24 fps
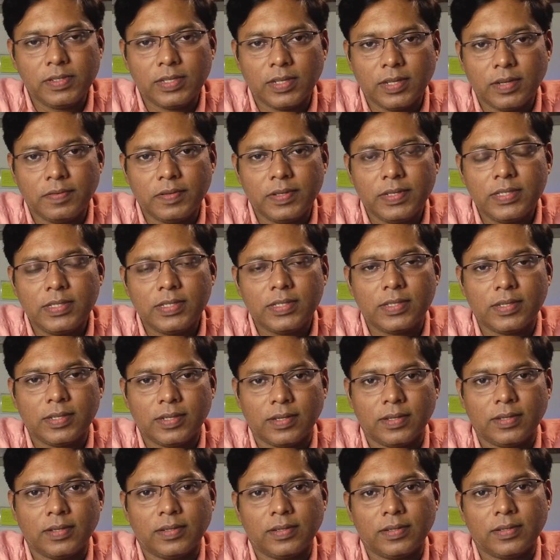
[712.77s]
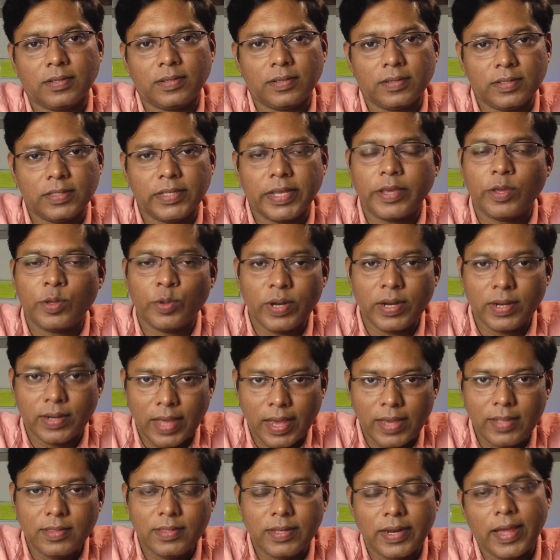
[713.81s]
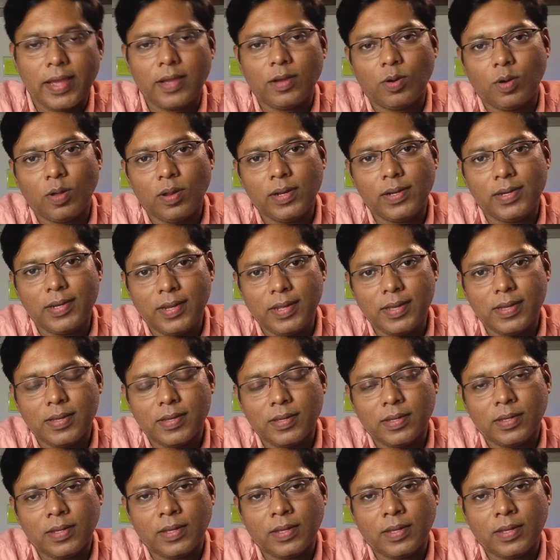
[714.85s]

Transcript: service, securing 9th rank All India,